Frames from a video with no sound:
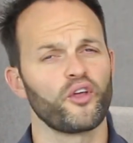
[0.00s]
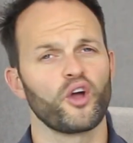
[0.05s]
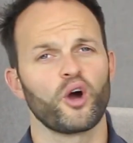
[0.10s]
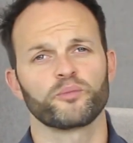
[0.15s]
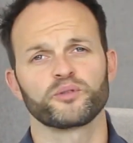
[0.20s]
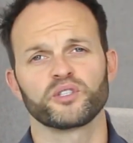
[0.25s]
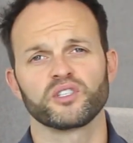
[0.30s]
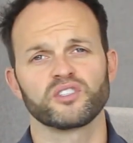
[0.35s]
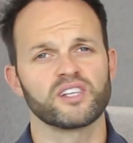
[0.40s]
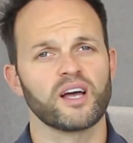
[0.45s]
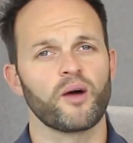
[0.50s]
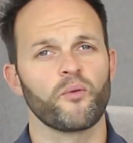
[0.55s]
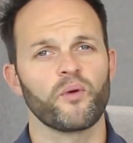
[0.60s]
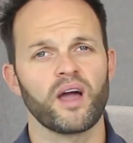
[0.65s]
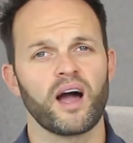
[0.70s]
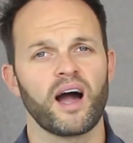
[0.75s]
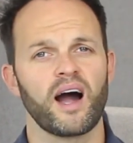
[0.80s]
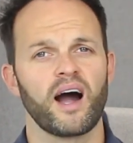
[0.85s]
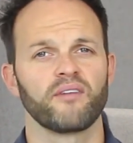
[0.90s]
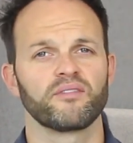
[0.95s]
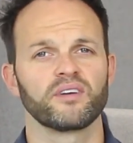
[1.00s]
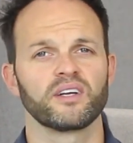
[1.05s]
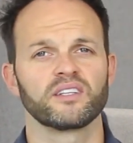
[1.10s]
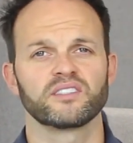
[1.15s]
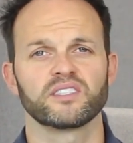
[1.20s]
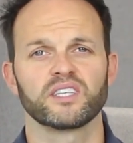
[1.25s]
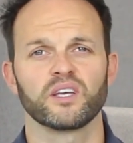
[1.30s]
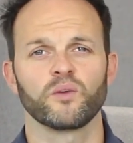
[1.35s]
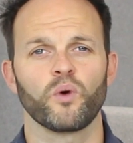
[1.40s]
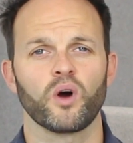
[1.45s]
options that we have and
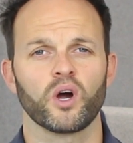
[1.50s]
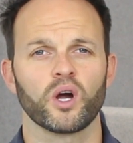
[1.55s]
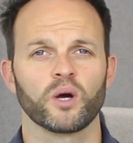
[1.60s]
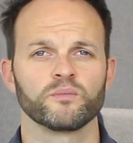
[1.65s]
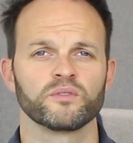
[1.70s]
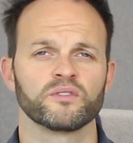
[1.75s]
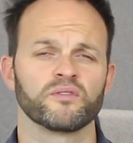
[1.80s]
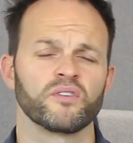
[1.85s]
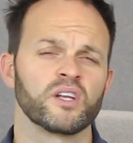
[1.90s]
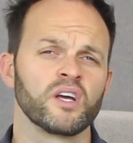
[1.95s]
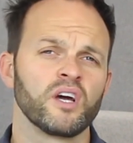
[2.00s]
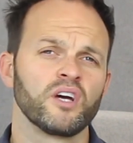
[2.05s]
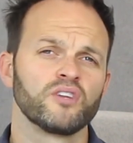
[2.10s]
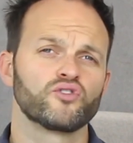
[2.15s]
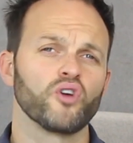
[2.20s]
see what comes of it.